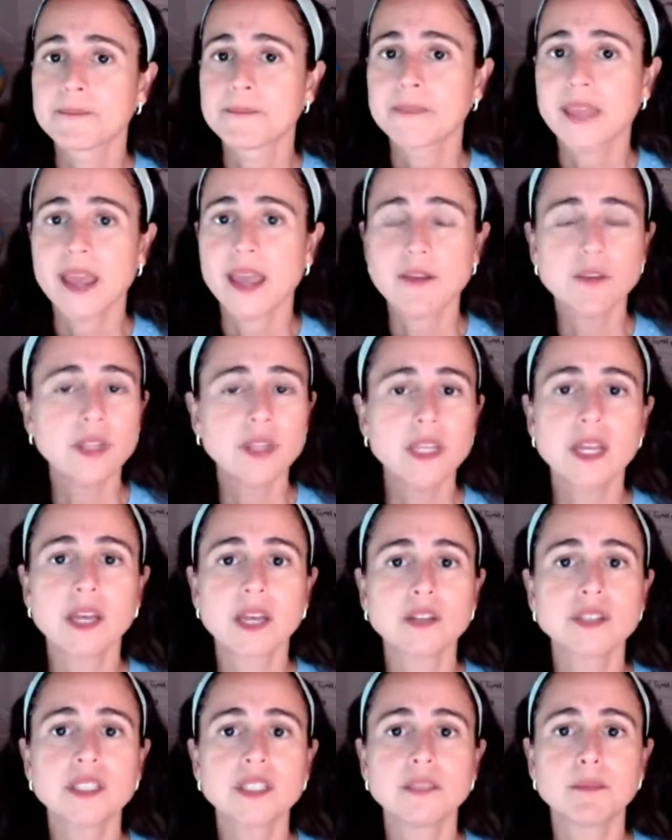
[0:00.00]
Everything
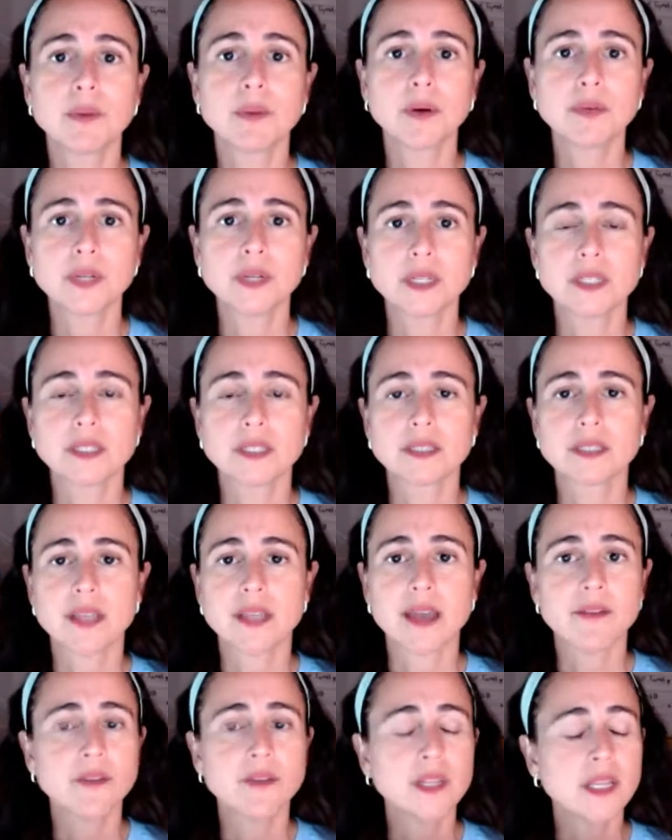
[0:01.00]
else is bonus.
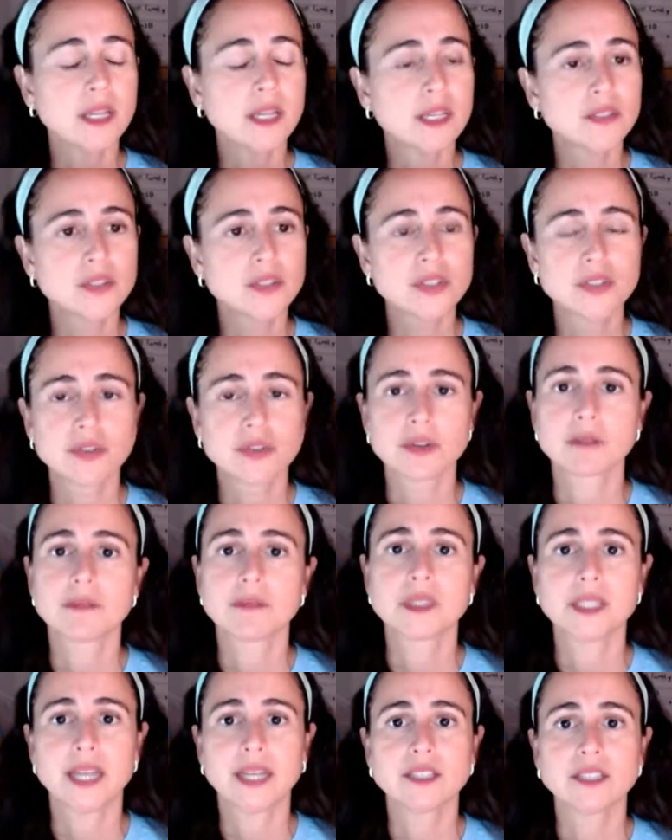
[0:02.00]
Everything else is
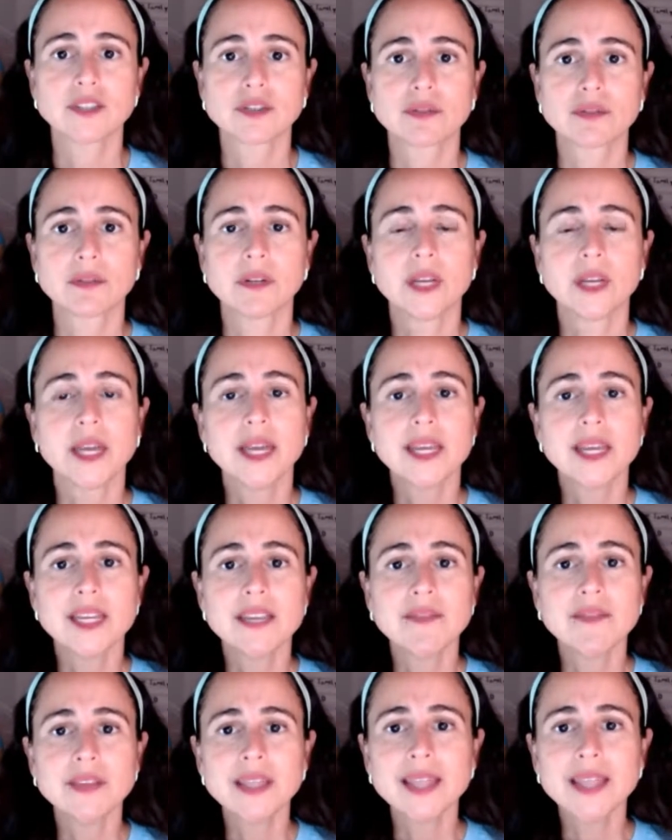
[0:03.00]
circumstantial.
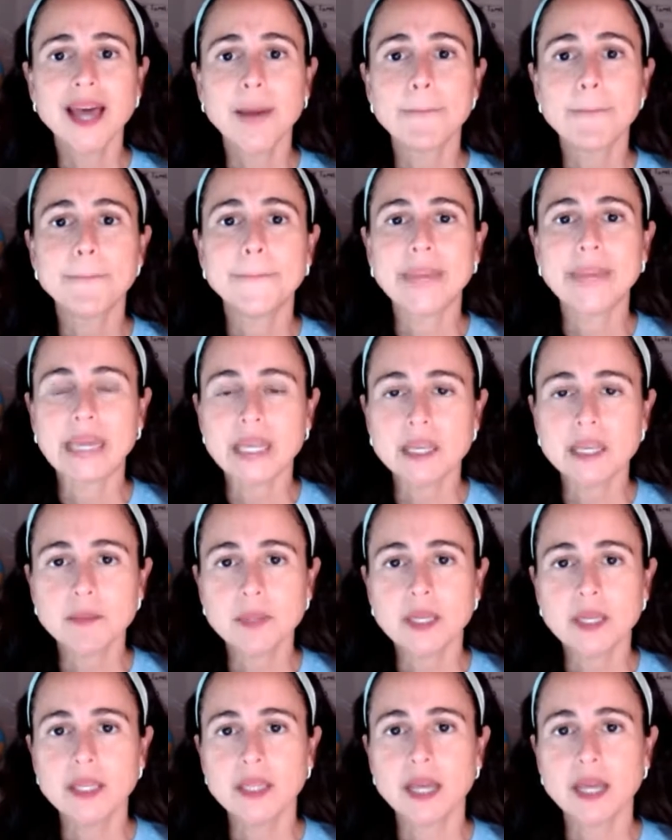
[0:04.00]
Even that
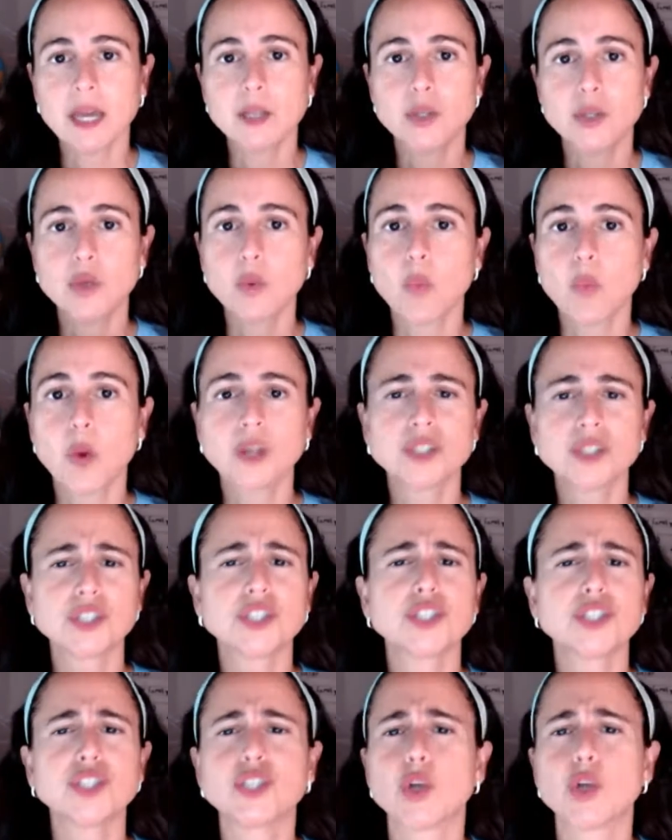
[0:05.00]
baby that you want
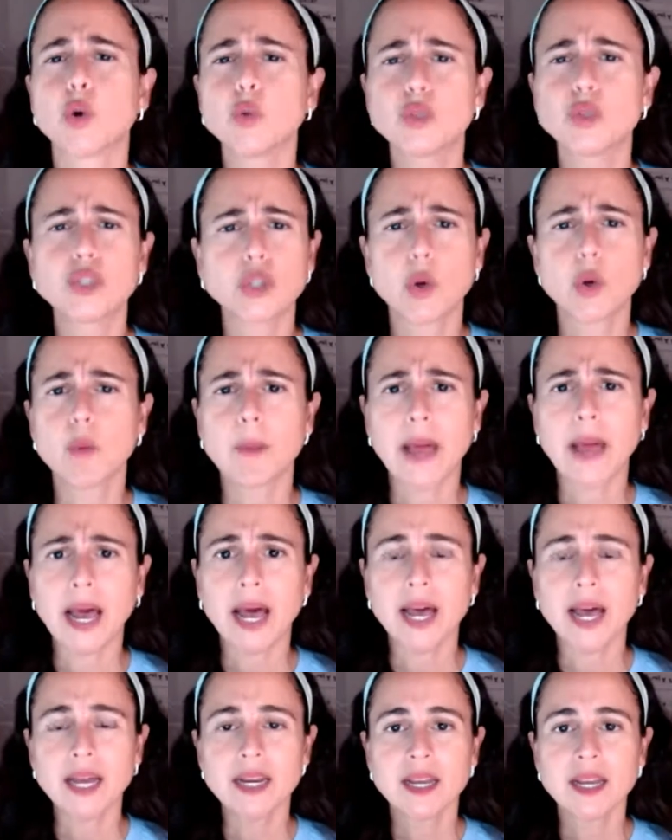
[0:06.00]
so
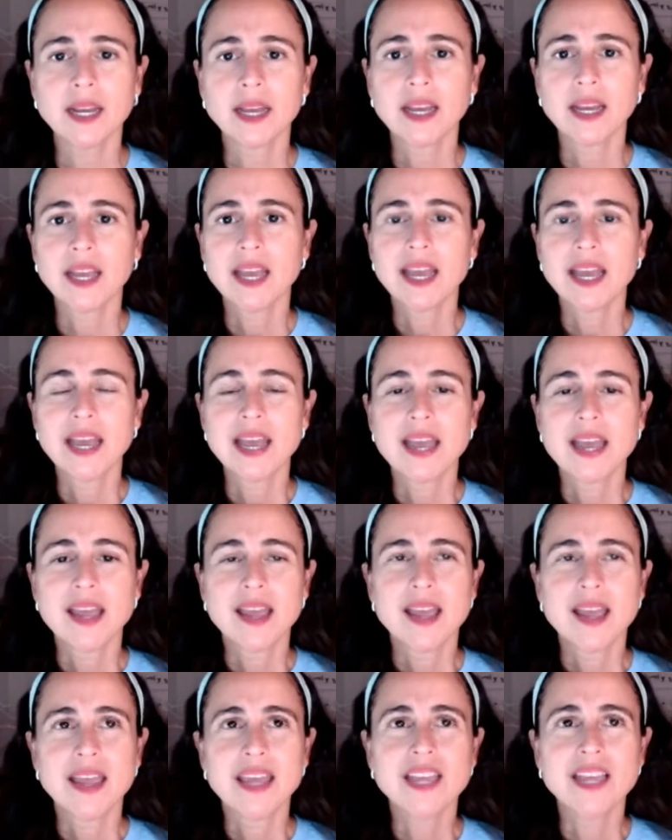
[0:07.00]
bad
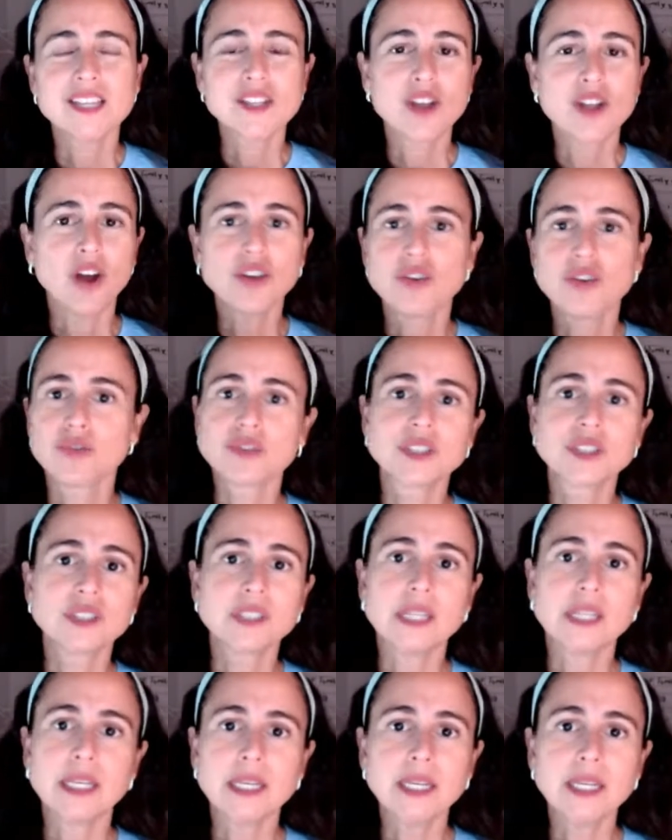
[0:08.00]
is not yours to
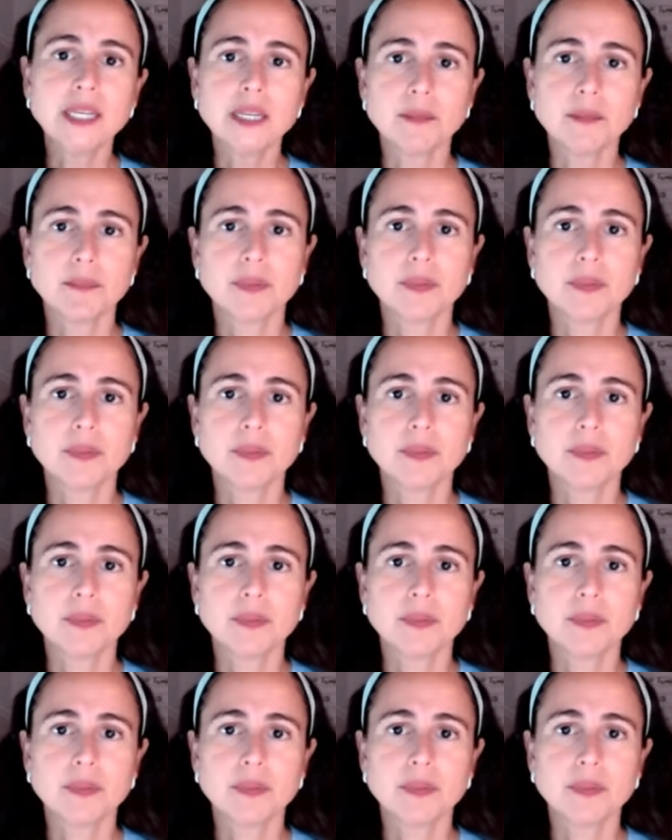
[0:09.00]
keep.